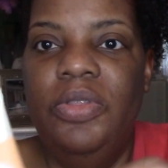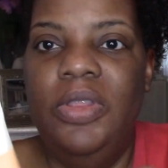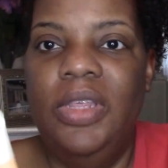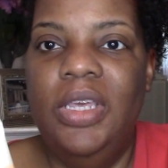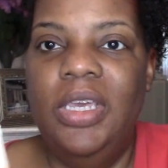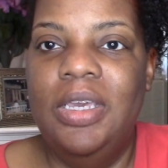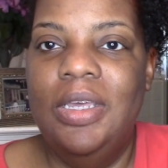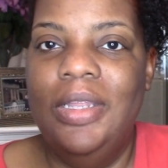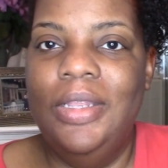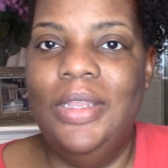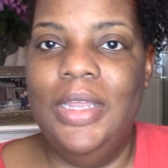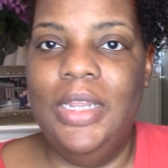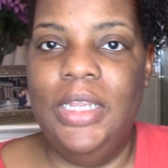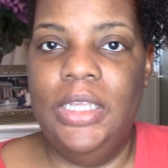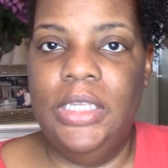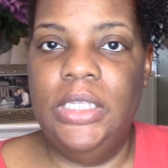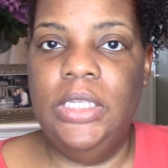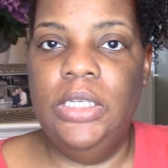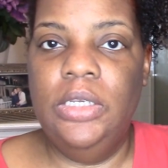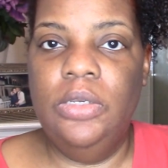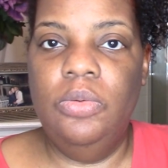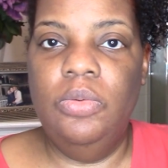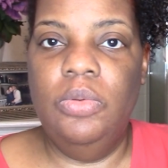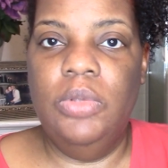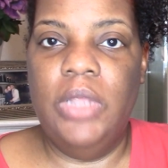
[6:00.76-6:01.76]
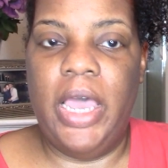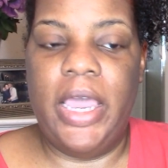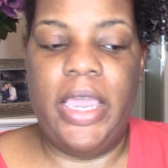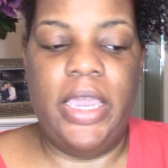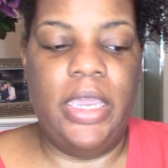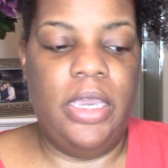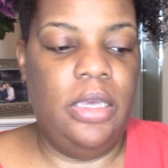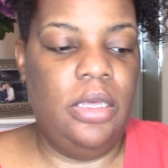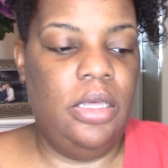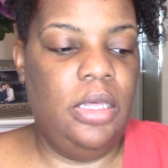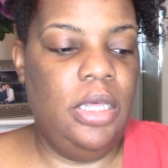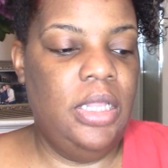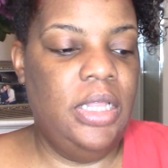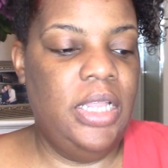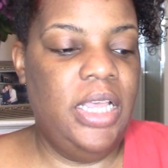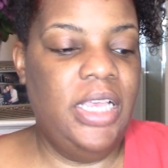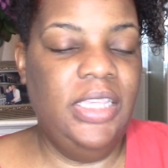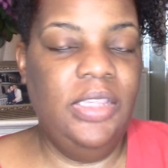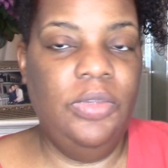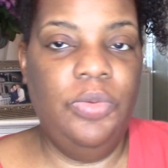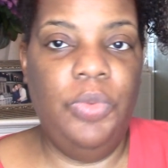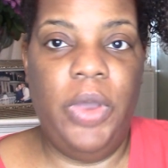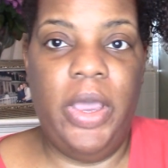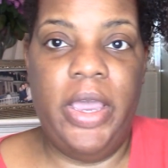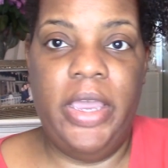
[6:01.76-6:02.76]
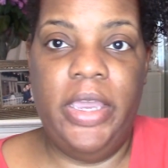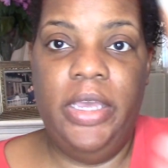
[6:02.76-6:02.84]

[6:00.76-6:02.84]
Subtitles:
thinking that it's too light. And that's why I